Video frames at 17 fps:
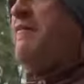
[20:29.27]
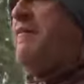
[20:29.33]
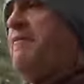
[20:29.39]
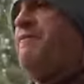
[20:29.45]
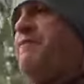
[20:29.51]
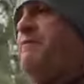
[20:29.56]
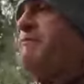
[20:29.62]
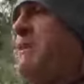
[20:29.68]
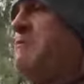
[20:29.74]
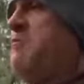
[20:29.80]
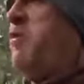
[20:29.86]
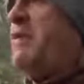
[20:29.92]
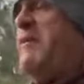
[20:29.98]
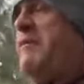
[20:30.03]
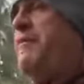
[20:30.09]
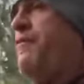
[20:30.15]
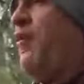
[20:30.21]
for fucking
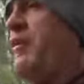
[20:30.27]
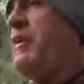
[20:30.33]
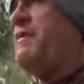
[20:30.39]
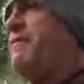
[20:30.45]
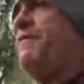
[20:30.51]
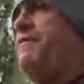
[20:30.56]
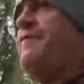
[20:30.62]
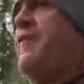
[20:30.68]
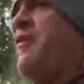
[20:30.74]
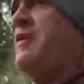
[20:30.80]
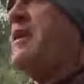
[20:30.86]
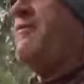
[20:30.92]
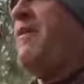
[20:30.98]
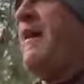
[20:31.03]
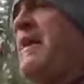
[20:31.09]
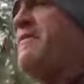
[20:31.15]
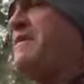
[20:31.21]
what 40
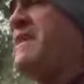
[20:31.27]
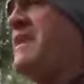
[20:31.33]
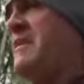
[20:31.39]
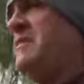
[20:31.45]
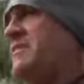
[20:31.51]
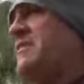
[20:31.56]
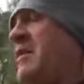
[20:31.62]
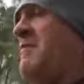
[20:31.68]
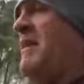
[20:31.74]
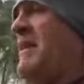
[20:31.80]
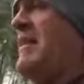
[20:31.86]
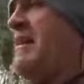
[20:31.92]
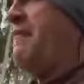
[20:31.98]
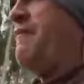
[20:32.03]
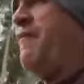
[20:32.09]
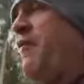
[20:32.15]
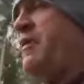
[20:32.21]
45 years or something like
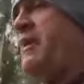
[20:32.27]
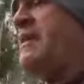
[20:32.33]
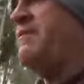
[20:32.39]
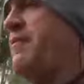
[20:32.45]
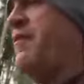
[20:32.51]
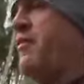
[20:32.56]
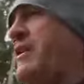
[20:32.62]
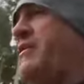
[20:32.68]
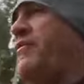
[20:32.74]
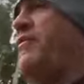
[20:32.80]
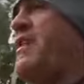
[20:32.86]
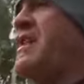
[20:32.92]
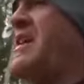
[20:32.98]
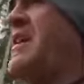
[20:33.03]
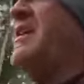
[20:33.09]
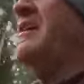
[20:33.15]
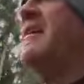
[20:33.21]
that 40 43
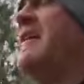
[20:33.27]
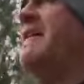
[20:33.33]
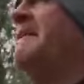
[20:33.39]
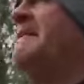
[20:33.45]
year